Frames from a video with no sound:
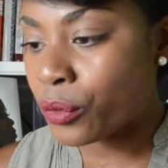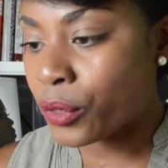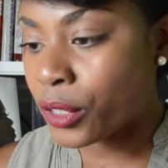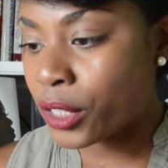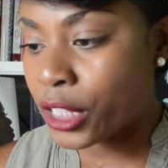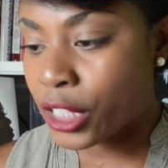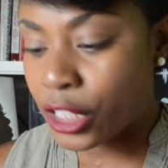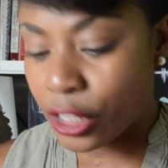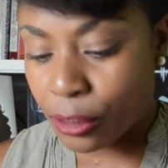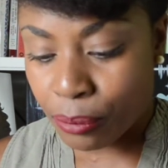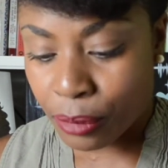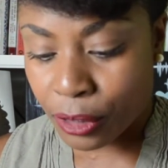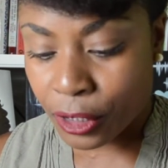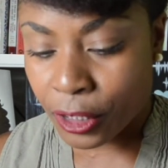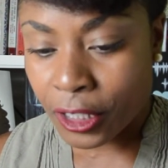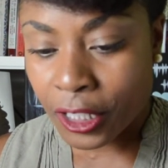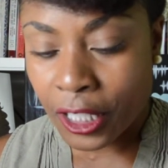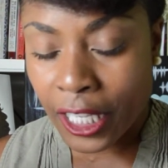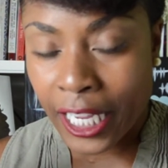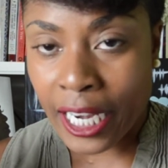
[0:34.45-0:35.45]
really good
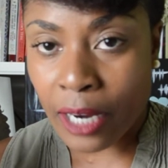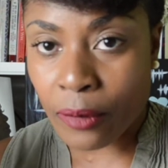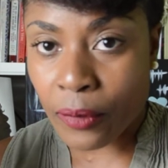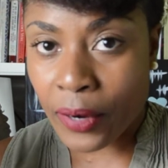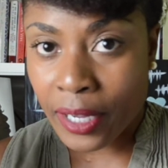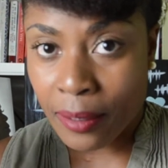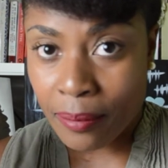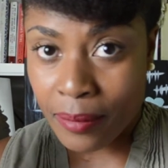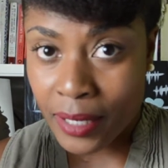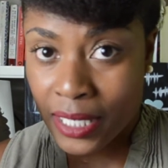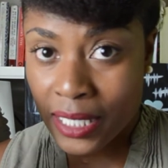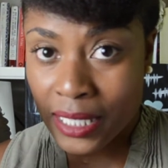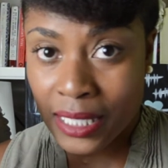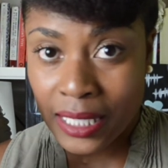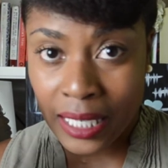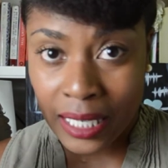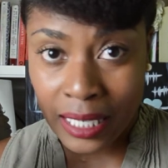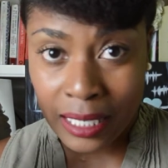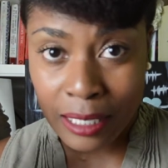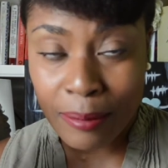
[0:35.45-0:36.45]
book and I recommend it
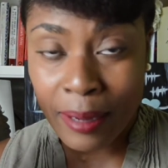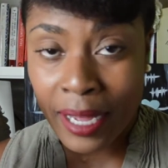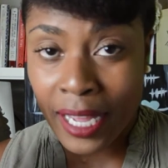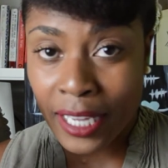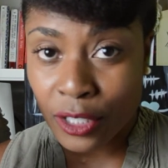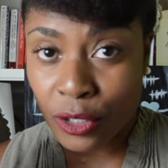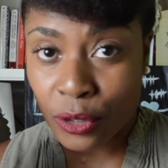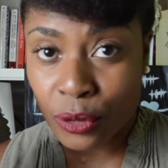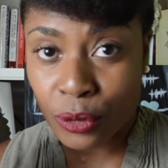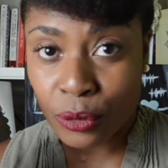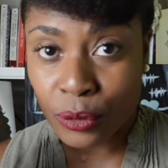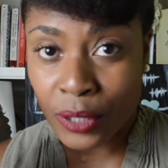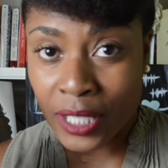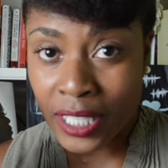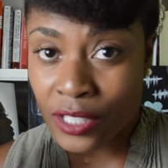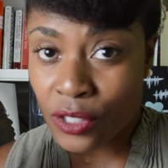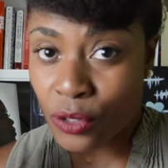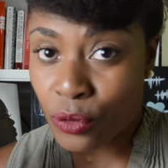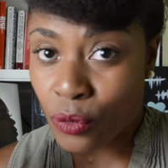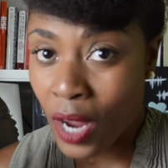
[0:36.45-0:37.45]
to anybody who
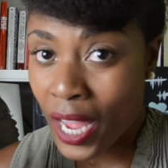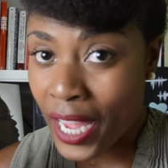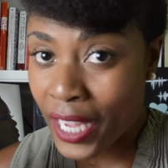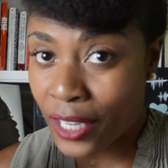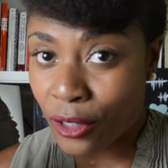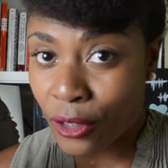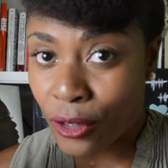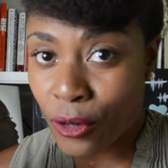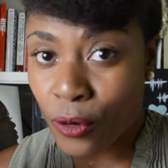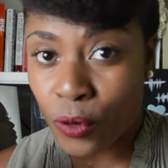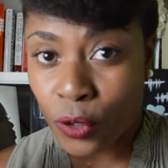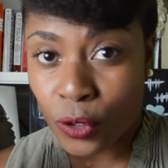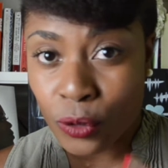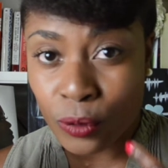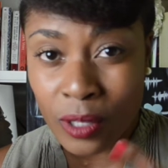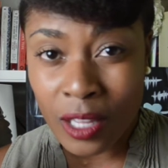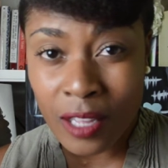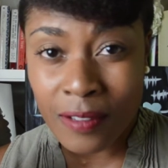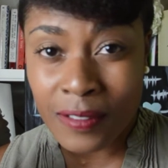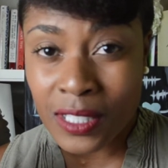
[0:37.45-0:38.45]
is a writer or who
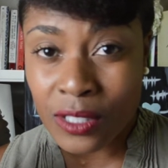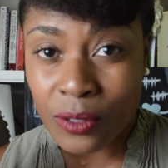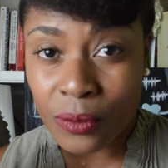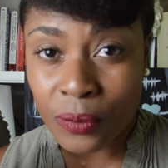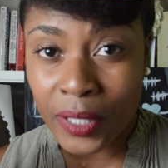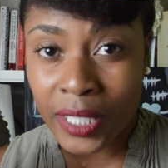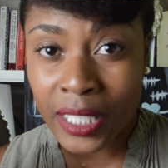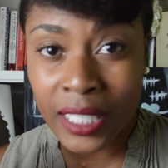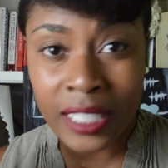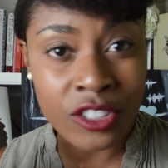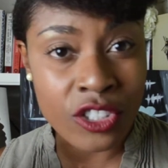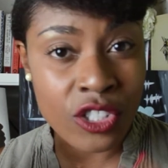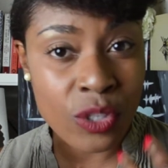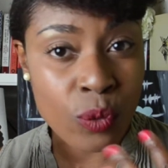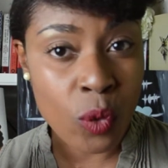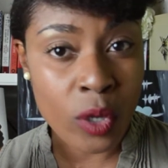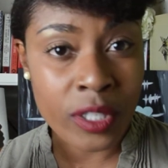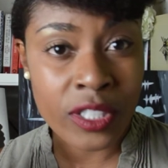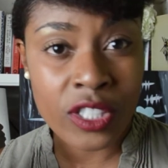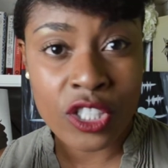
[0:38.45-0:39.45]
loves to read and just
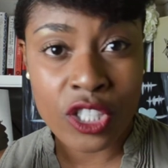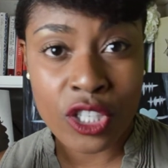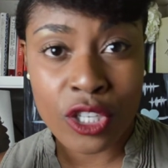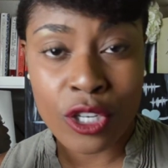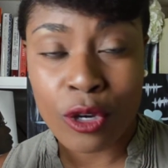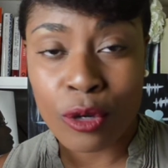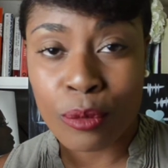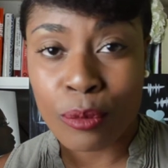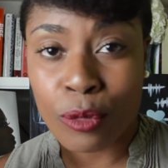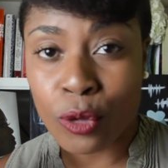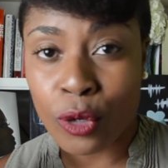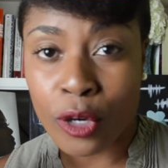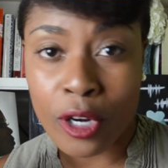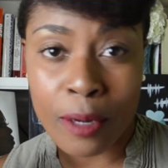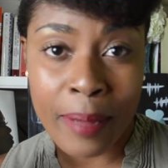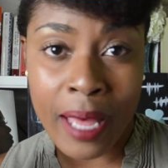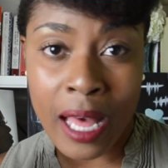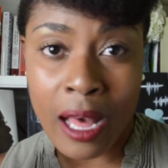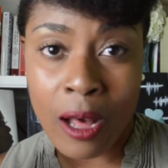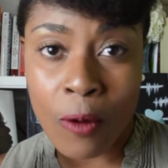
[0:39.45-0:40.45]
wants to know more
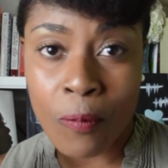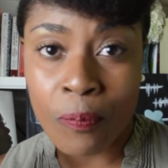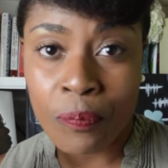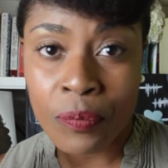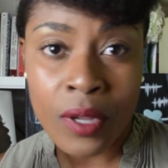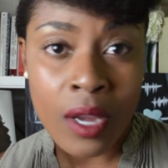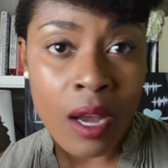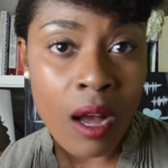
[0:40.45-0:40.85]
about